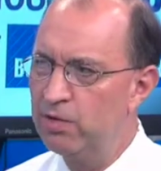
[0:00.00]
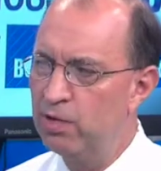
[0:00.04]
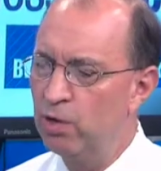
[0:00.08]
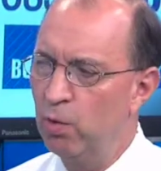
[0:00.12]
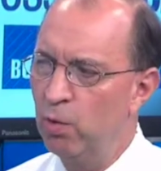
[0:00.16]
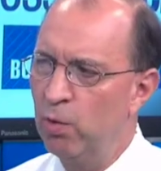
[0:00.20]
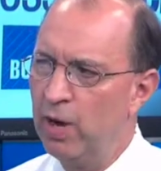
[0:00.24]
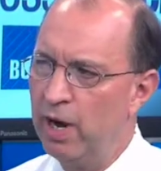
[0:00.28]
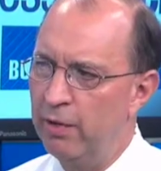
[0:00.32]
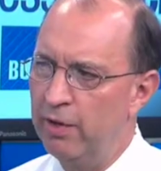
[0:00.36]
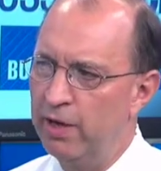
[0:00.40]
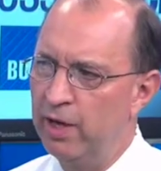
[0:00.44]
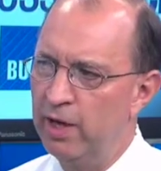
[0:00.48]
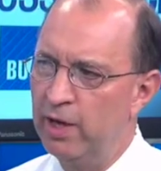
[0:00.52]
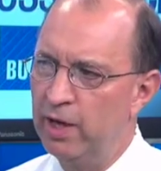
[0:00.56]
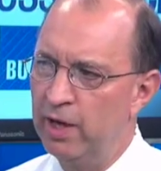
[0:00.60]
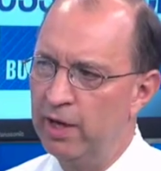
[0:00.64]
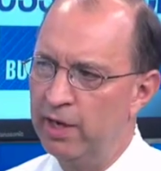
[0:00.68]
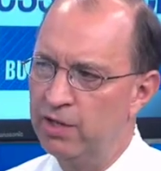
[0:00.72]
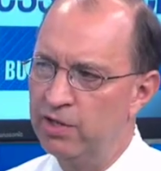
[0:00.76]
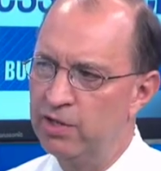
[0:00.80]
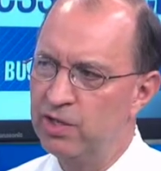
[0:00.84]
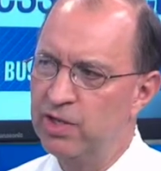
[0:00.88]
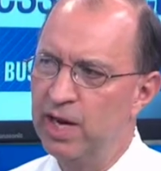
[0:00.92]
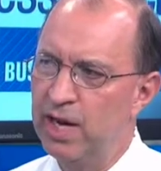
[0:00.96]
So while the
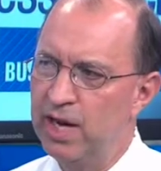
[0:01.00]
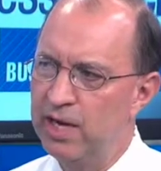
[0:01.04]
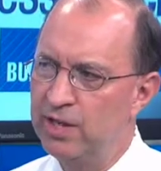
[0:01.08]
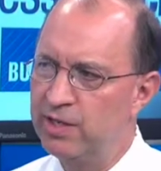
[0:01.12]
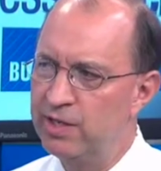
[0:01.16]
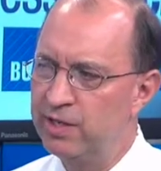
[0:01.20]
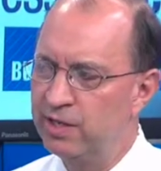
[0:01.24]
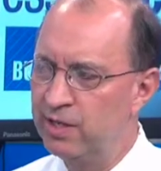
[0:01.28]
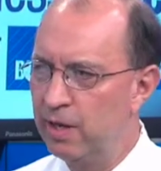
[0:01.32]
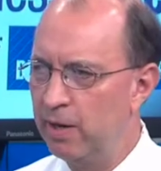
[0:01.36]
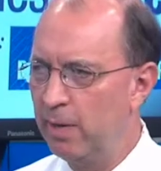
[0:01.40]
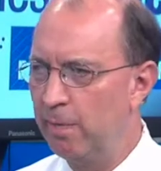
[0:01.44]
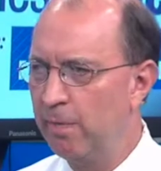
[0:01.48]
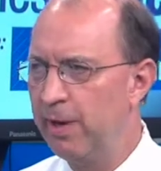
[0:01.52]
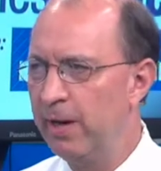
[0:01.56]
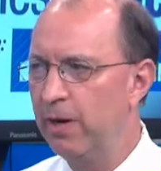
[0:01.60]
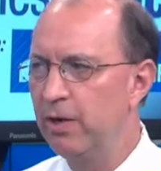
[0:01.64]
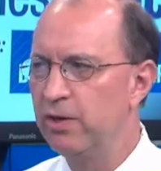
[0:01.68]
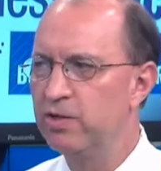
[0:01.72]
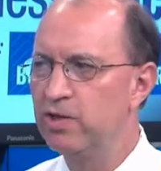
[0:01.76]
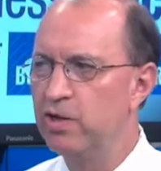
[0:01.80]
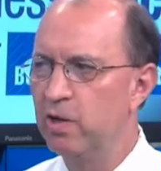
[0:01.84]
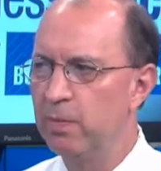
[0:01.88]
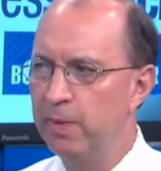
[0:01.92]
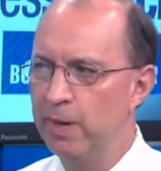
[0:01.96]
United States
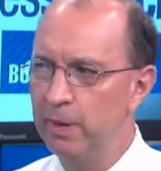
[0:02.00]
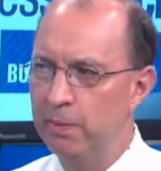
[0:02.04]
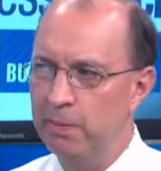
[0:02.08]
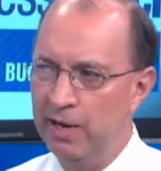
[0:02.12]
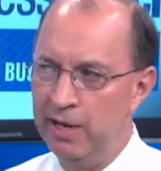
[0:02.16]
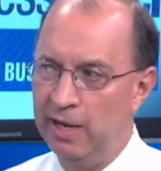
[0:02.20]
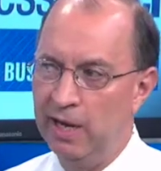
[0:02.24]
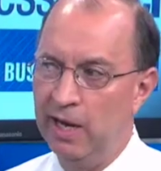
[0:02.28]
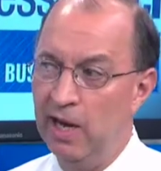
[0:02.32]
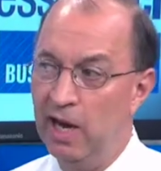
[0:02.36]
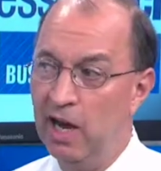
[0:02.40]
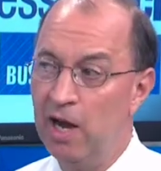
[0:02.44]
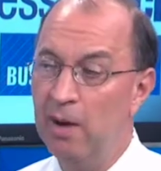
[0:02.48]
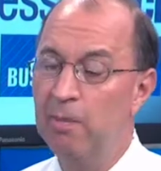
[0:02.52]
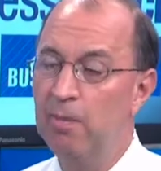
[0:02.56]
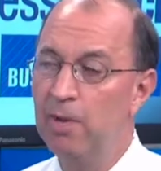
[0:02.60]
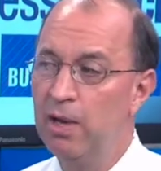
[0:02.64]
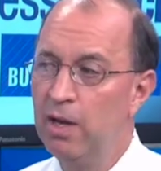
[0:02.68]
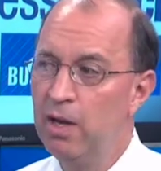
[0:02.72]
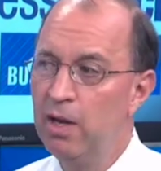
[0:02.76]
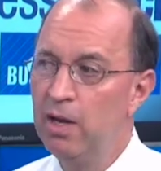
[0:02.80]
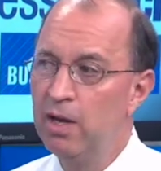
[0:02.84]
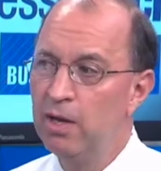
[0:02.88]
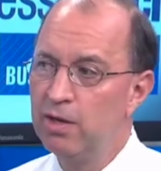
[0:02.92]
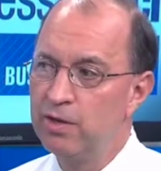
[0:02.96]
appears to be picking
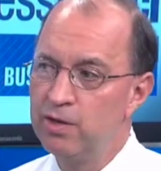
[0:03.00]
up